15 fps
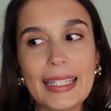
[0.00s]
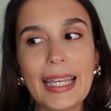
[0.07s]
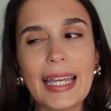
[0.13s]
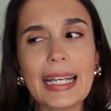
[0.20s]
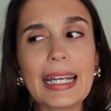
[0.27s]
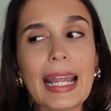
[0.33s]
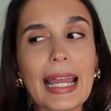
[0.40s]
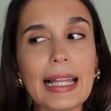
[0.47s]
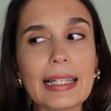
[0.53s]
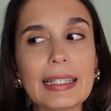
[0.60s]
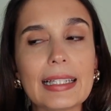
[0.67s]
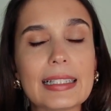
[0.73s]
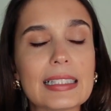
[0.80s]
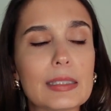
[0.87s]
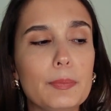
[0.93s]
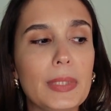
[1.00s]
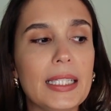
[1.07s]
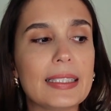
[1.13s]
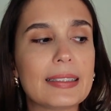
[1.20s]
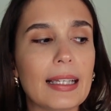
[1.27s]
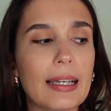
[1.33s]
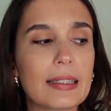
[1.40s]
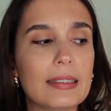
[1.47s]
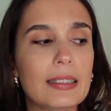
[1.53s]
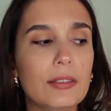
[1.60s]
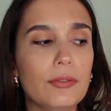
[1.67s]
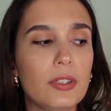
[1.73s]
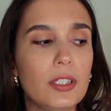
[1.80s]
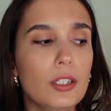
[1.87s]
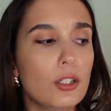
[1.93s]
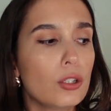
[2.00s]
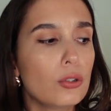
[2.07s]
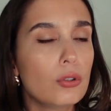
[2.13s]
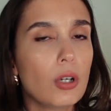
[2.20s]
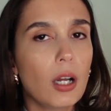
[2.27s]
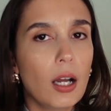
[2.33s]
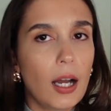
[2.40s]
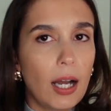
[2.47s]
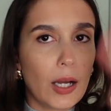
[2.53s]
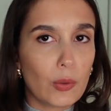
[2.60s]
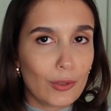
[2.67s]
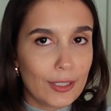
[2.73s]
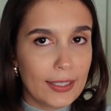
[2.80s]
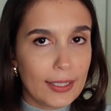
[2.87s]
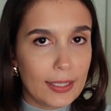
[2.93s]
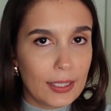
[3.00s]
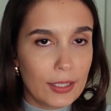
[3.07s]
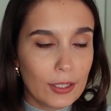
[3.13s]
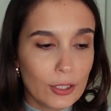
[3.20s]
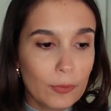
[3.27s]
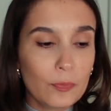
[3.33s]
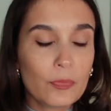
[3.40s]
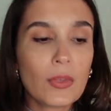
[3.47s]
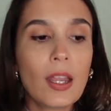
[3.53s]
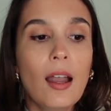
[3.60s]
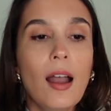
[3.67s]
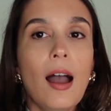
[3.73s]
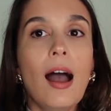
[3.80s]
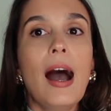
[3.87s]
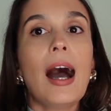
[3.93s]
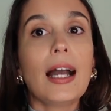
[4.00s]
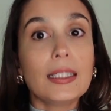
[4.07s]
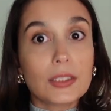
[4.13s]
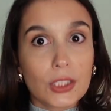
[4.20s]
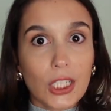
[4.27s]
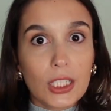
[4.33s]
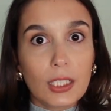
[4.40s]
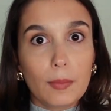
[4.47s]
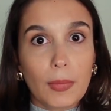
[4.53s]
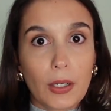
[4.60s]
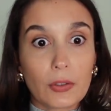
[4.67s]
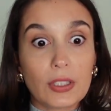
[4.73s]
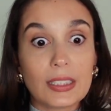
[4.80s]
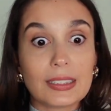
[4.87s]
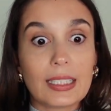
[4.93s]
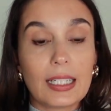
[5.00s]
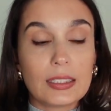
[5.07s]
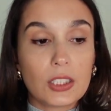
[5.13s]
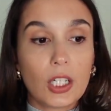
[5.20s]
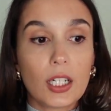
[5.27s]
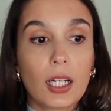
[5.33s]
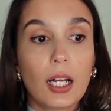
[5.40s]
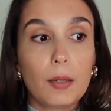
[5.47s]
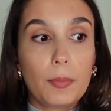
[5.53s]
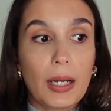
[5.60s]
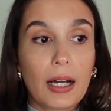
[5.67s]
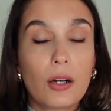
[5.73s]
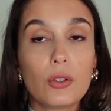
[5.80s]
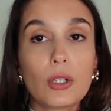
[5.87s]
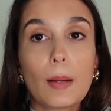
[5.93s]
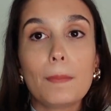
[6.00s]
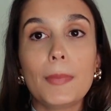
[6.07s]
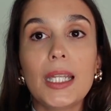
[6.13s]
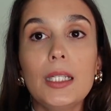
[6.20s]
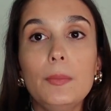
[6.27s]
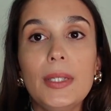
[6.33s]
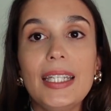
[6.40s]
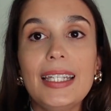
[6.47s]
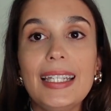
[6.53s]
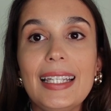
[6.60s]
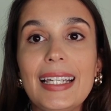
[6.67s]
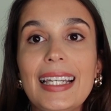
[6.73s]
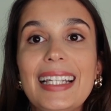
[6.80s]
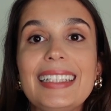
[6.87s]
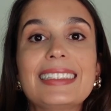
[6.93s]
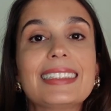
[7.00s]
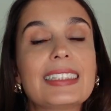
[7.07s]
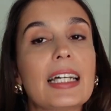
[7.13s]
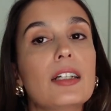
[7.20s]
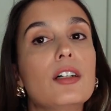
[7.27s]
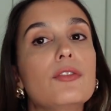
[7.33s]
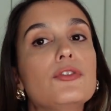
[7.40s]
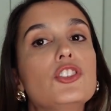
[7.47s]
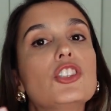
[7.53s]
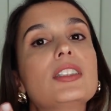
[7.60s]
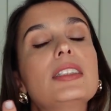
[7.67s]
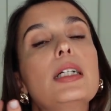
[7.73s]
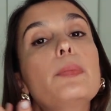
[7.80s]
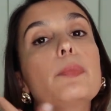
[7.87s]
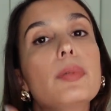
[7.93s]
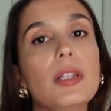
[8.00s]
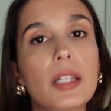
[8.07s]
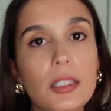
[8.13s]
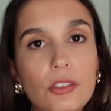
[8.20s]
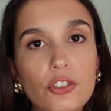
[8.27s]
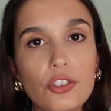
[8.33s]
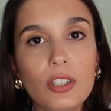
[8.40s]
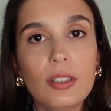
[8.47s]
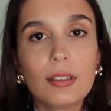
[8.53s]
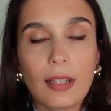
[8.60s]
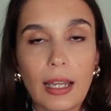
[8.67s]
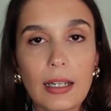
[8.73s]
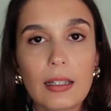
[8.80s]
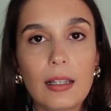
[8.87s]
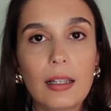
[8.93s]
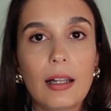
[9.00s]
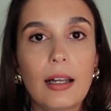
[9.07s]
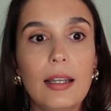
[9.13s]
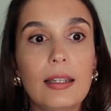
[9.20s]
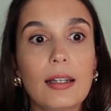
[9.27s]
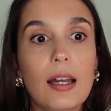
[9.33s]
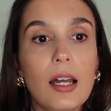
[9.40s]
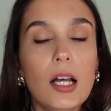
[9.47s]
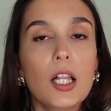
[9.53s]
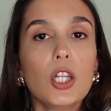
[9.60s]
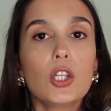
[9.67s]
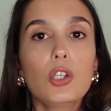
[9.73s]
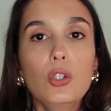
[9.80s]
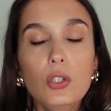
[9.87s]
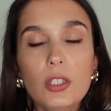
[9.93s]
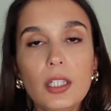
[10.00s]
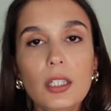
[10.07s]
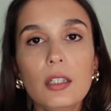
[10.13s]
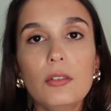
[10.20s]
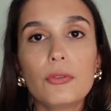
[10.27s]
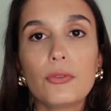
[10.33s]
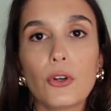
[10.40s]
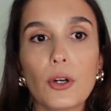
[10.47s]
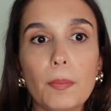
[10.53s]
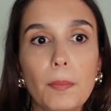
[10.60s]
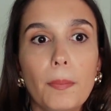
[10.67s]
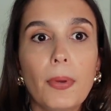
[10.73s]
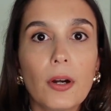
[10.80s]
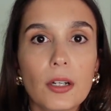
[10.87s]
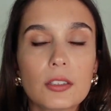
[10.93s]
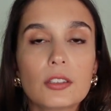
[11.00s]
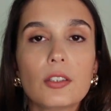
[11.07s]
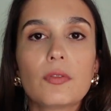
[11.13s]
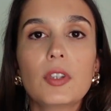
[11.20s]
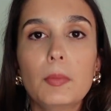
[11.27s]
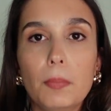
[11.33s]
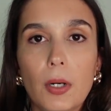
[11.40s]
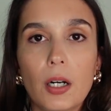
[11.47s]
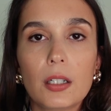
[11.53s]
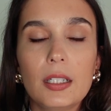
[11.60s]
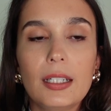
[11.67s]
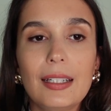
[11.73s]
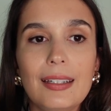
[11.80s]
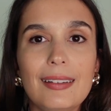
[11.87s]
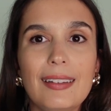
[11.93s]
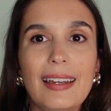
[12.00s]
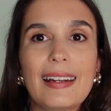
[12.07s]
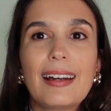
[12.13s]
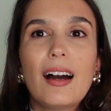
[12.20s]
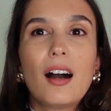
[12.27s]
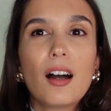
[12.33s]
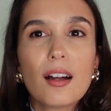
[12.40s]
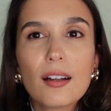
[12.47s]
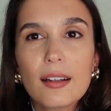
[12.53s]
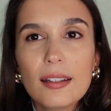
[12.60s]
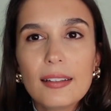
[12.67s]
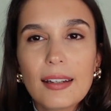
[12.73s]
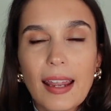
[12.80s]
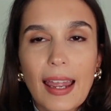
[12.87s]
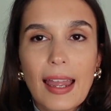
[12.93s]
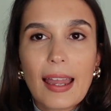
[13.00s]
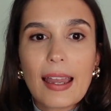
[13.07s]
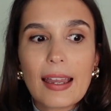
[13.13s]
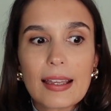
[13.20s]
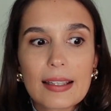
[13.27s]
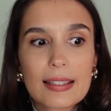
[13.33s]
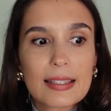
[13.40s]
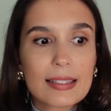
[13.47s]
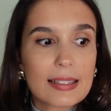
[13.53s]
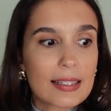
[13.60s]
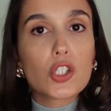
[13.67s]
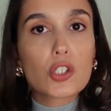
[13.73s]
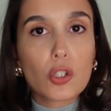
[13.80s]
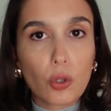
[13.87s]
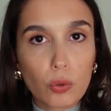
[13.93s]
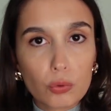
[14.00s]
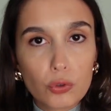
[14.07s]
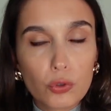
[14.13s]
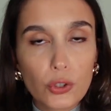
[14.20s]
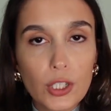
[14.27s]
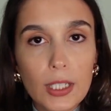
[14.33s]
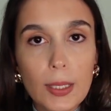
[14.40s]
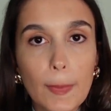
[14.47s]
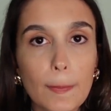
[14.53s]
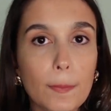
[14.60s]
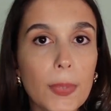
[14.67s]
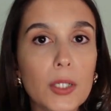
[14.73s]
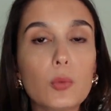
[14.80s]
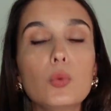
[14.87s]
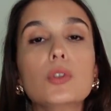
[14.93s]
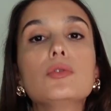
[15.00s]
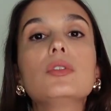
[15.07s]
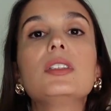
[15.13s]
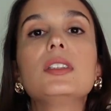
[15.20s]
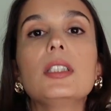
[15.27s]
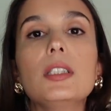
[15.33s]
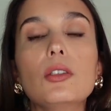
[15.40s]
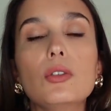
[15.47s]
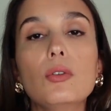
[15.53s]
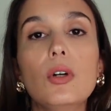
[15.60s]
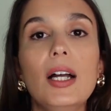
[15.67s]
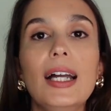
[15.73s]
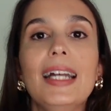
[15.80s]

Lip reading: Can Elegance Be Sexy video, I will link it here, I talk about this. I talk about maybe instead of just a plunging neckline, looking for parts of the body that aren't as sultry but will still